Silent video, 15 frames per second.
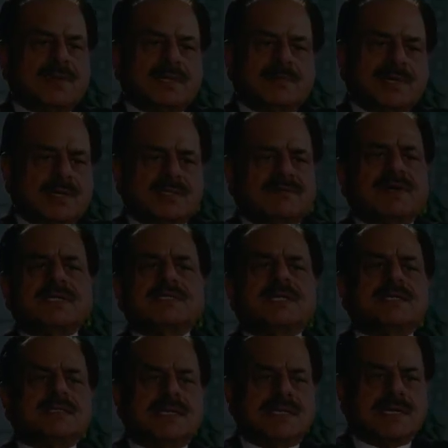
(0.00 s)
because
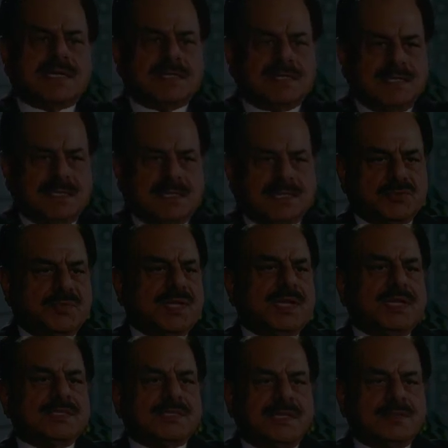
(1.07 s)
Afghanistan is another country. Kashmir
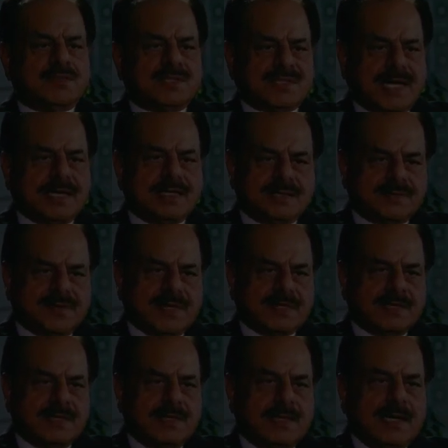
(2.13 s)
is still to decide its fate.
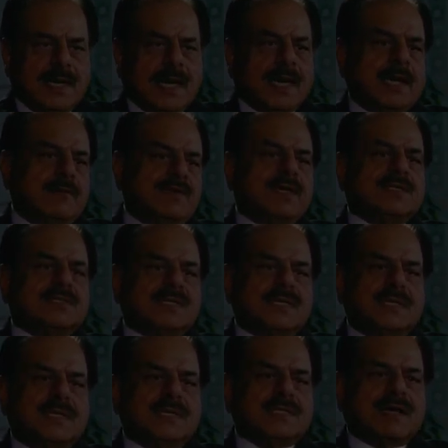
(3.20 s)
And we
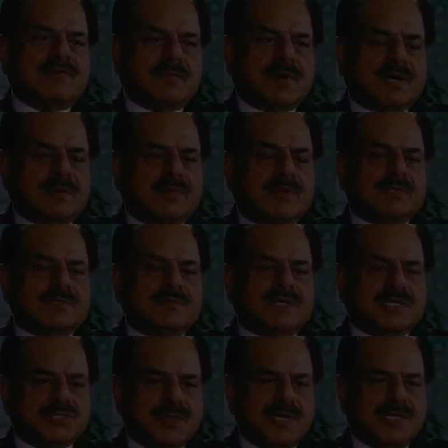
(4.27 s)
consider it as our part, because if the
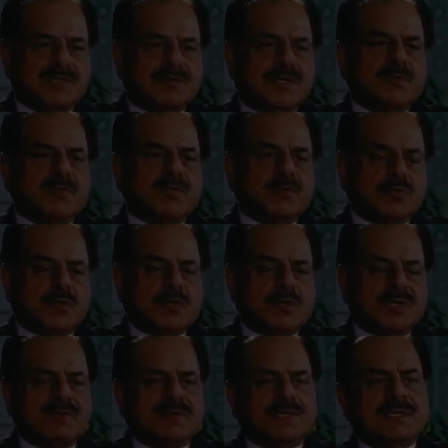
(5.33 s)
Kashmiris were to be tomorrow
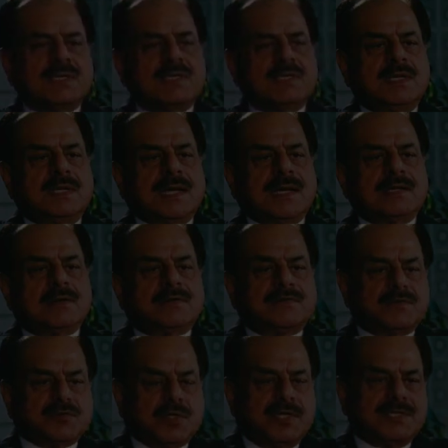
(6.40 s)
given the right
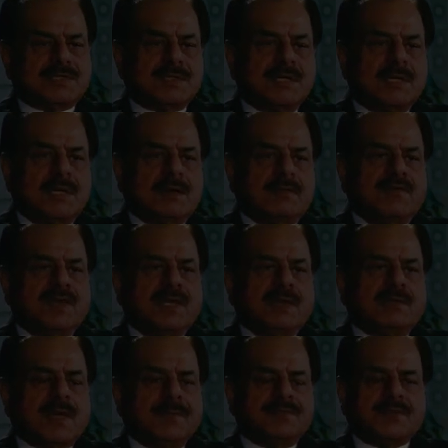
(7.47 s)
of choice,
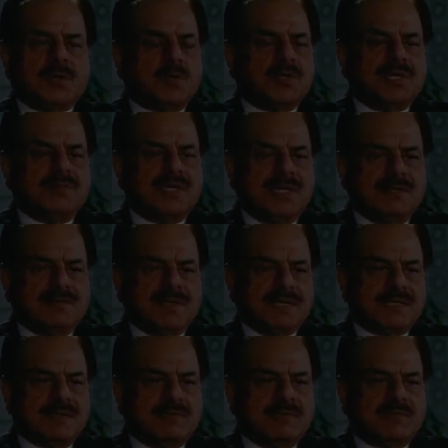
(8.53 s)
we absolutely believe
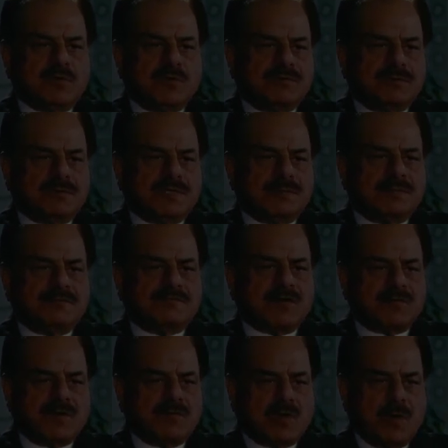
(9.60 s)
that they would vote
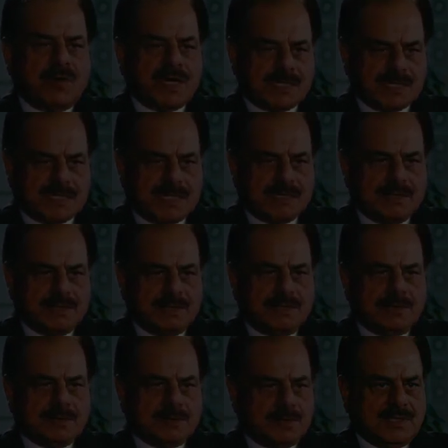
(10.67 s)
for Pakistan.
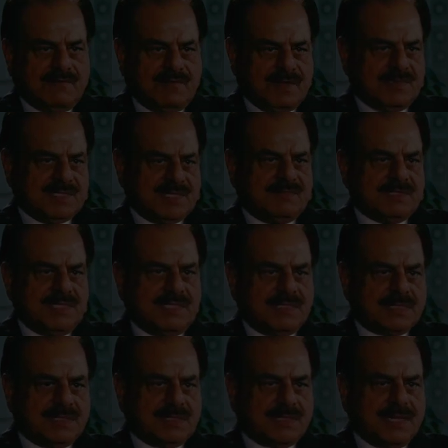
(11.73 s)
So they are very much our
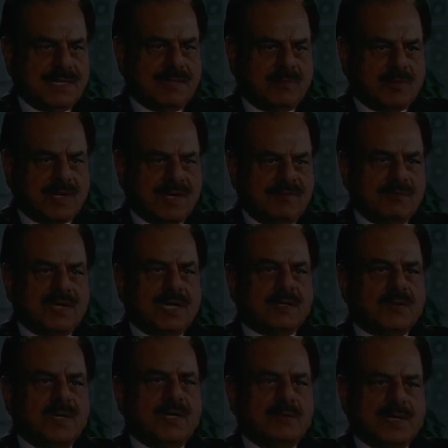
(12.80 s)
citizens, and whatever we are
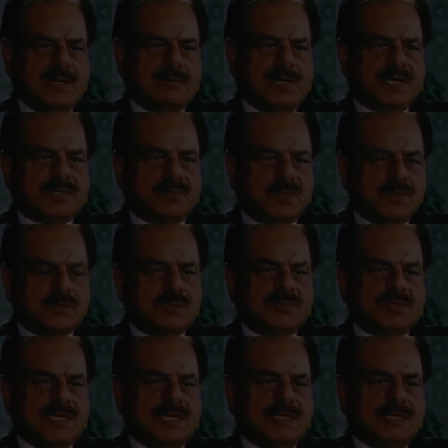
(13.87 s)
doing, we are supposed to
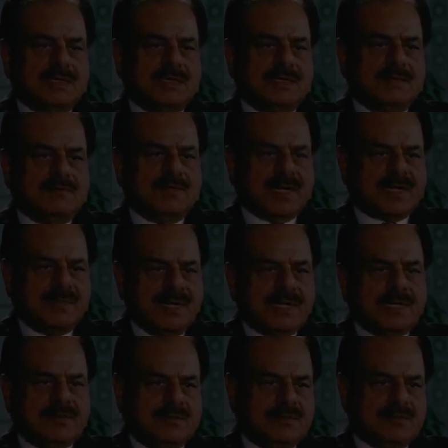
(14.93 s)
do that. We are
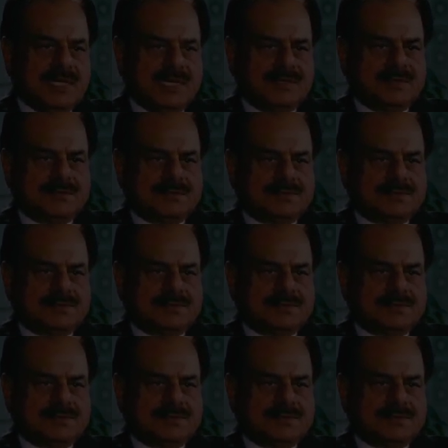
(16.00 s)
committed to do that.